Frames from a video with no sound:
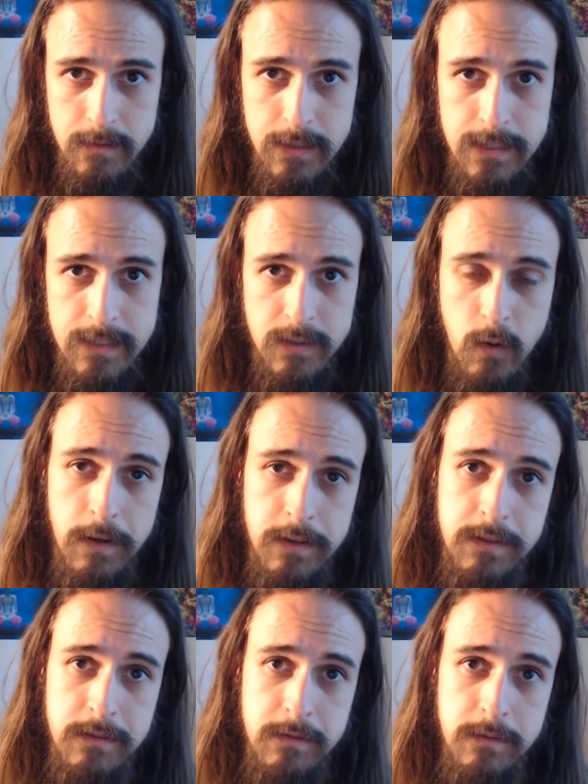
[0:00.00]
is going
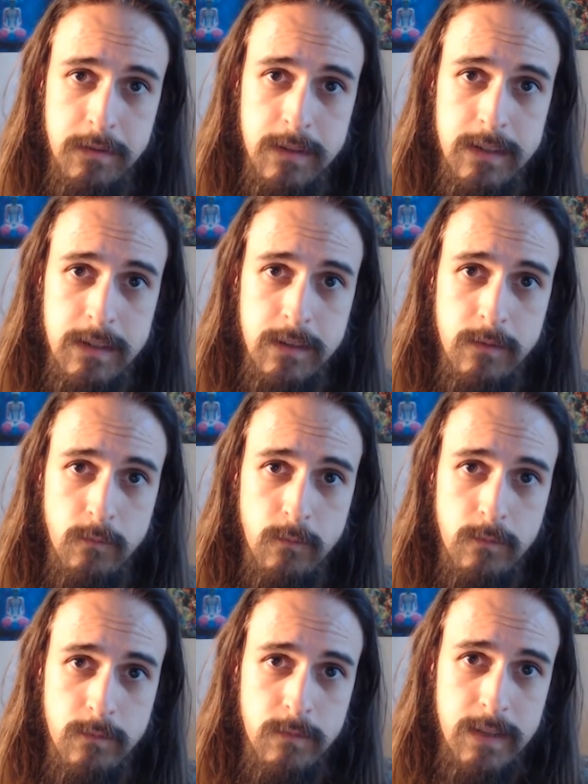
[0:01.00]
to
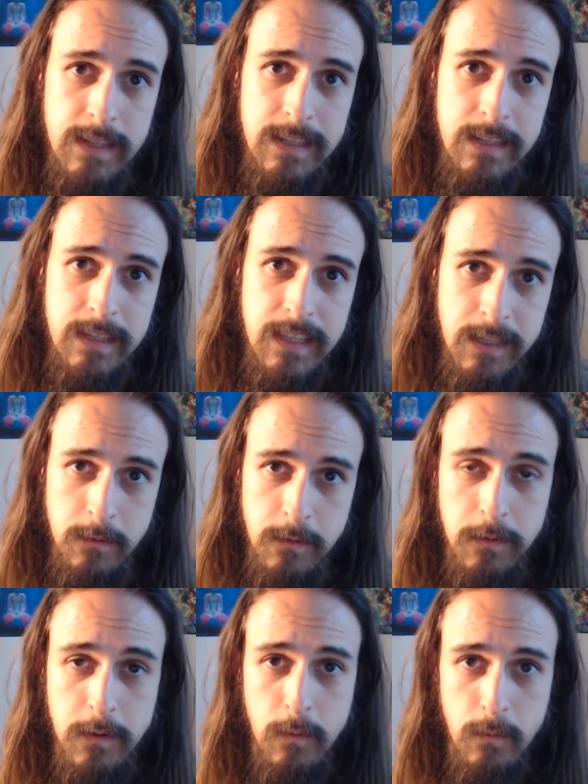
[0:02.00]
yield
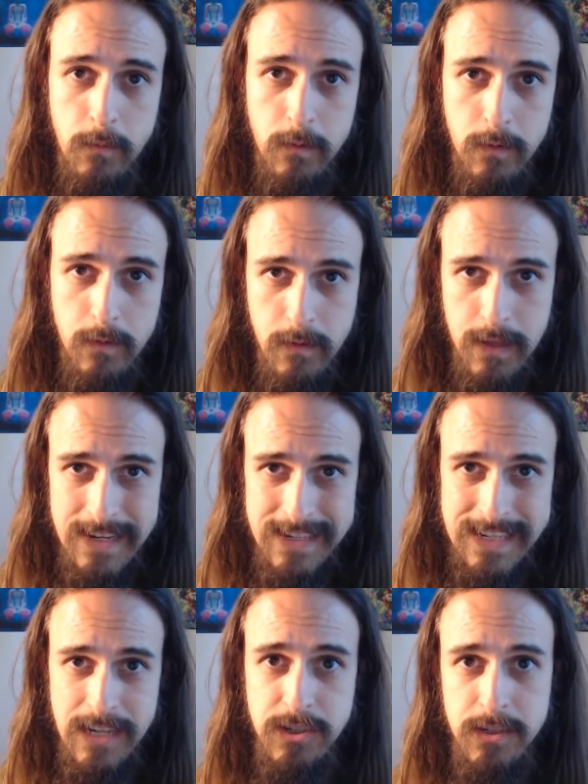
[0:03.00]
the
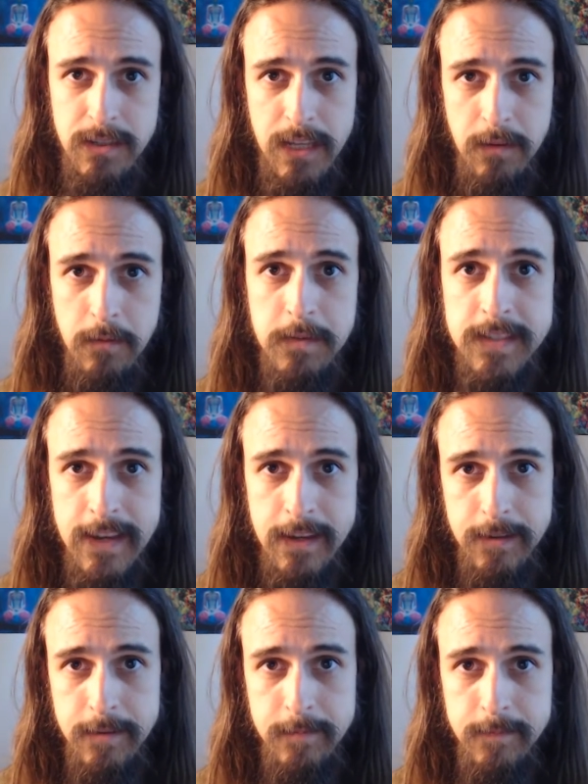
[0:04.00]
intention that you've set.
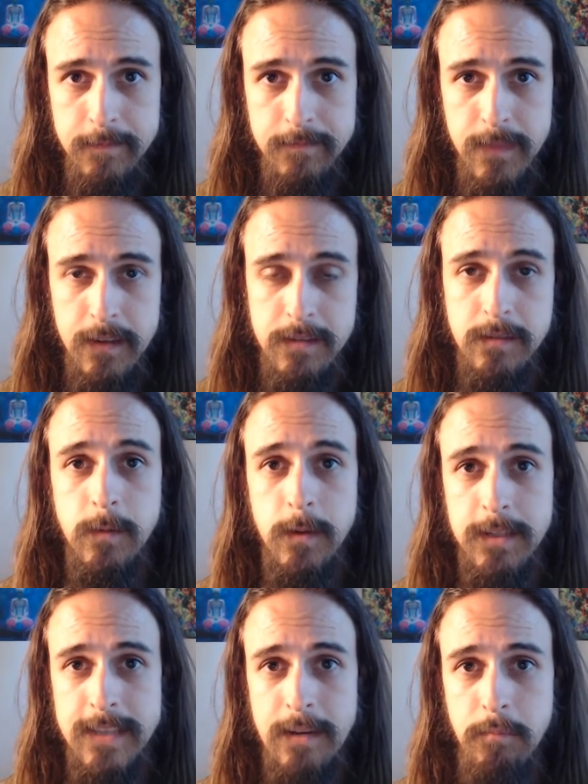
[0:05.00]
So for
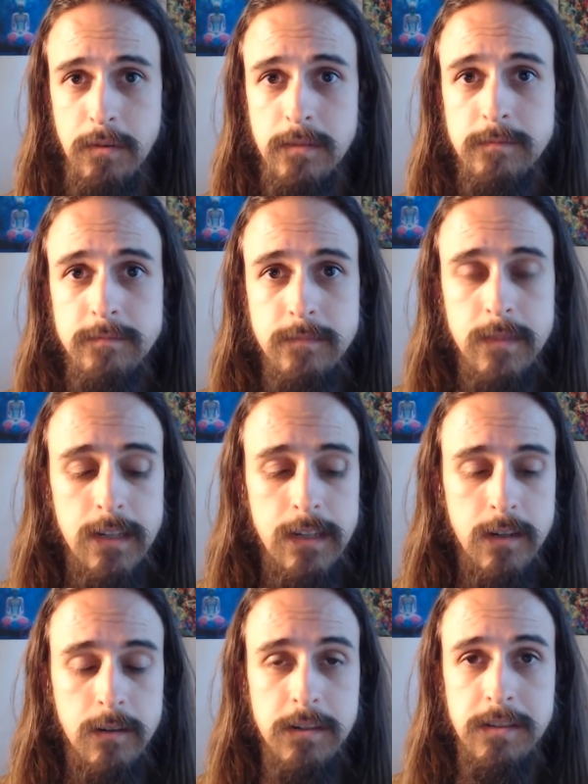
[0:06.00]
example,
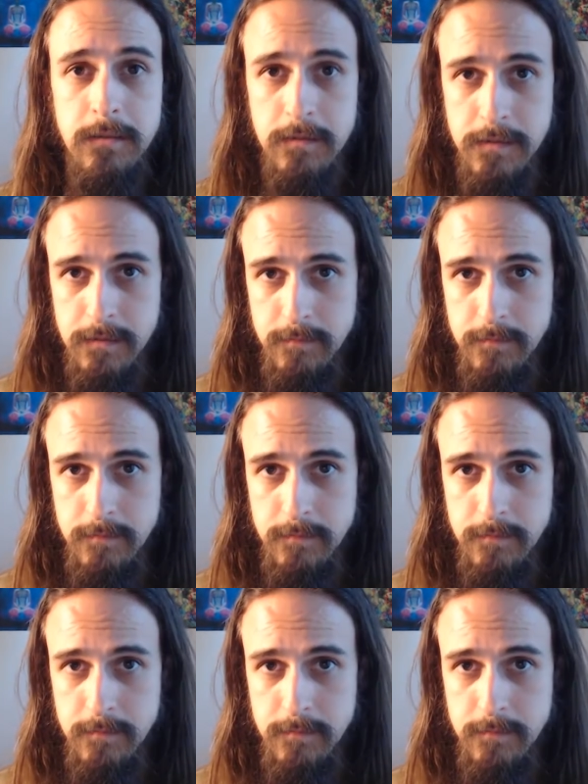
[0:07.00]
crystals